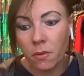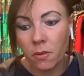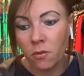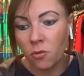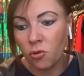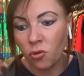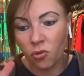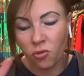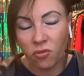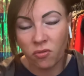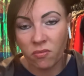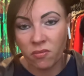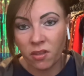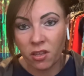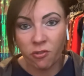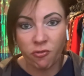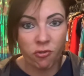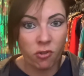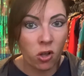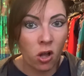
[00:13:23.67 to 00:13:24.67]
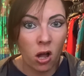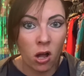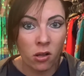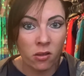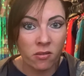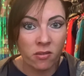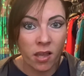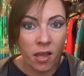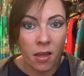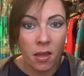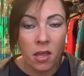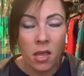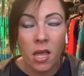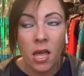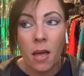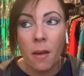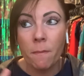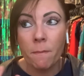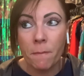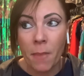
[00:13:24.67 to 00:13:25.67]
Just disregards her.
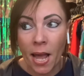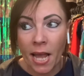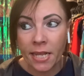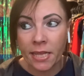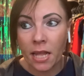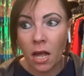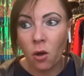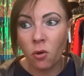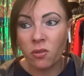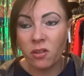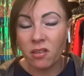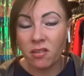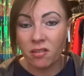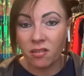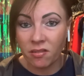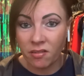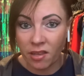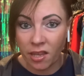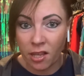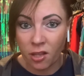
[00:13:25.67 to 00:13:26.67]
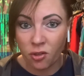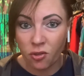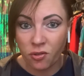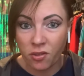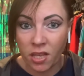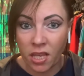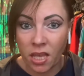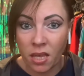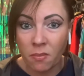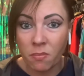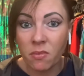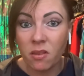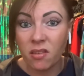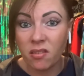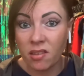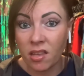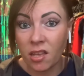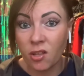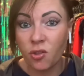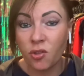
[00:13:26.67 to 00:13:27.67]
By now there's a search team. The
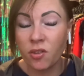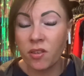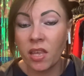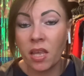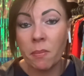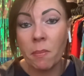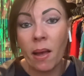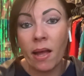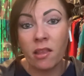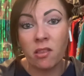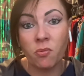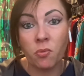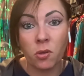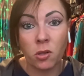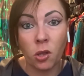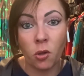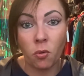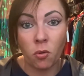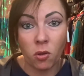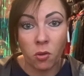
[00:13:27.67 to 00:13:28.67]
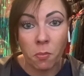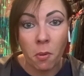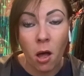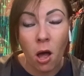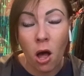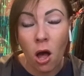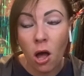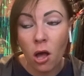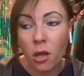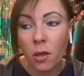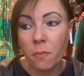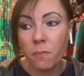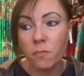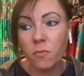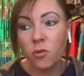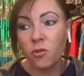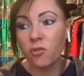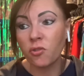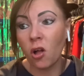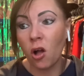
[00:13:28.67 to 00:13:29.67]
search team heads for a local park,
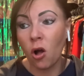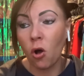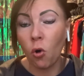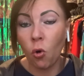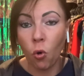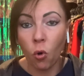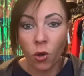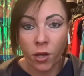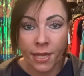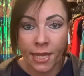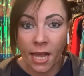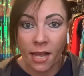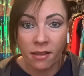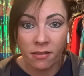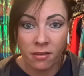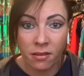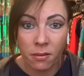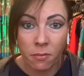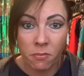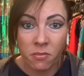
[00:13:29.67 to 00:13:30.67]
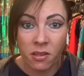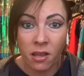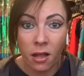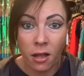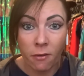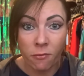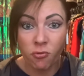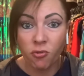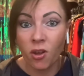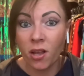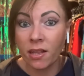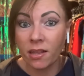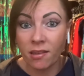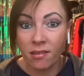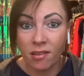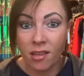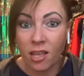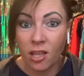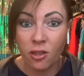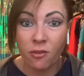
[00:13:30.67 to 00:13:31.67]
start organising themselves, trying to
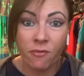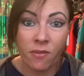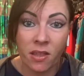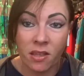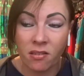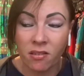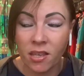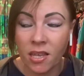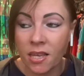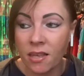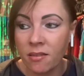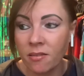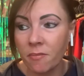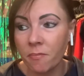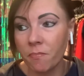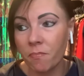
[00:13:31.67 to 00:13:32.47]
search for this kid.